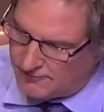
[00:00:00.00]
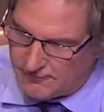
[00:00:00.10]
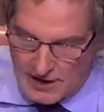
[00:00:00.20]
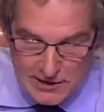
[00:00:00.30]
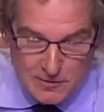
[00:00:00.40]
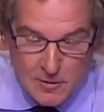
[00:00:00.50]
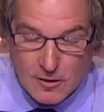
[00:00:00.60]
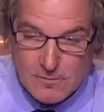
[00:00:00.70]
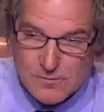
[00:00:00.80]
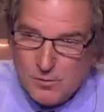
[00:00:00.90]

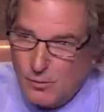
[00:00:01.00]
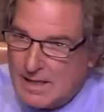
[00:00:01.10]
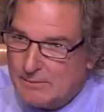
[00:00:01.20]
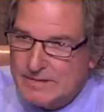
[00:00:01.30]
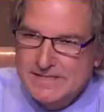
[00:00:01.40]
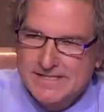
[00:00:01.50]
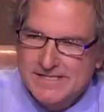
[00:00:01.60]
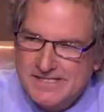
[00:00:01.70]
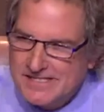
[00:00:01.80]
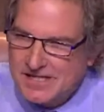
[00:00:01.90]
firearms,
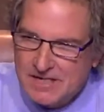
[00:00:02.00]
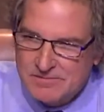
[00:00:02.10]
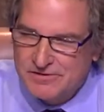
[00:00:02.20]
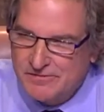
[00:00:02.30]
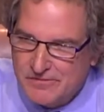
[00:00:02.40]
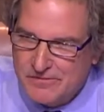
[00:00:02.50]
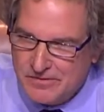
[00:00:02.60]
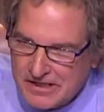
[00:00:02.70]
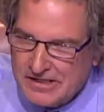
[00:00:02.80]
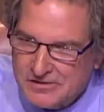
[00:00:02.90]
weapons types of
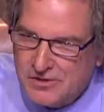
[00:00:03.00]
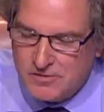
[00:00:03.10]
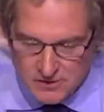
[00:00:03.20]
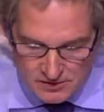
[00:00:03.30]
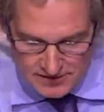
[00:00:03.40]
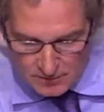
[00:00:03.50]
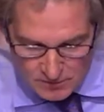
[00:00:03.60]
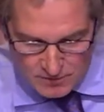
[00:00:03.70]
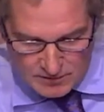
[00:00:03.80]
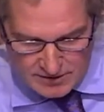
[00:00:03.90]
things going on that
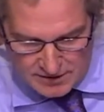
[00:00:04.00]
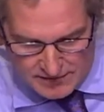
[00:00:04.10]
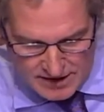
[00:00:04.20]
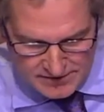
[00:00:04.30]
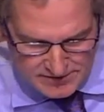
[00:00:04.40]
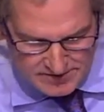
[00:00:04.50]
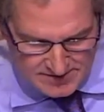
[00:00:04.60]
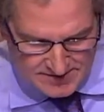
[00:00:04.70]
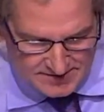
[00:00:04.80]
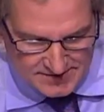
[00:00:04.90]
we're aware of either.
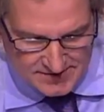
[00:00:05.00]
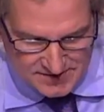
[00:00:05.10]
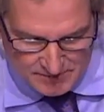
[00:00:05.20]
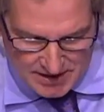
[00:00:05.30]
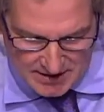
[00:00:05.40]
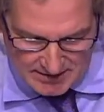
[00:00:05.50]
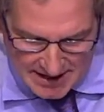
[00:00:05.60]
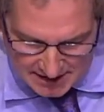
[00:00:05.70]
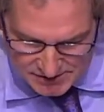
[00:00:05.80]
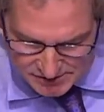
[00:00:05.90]
This is about
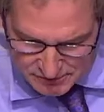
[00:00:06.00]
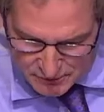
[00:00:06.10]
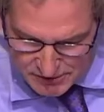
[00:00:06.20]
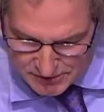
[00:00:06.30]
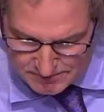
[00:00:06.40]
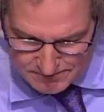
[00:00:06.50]
axe throwing.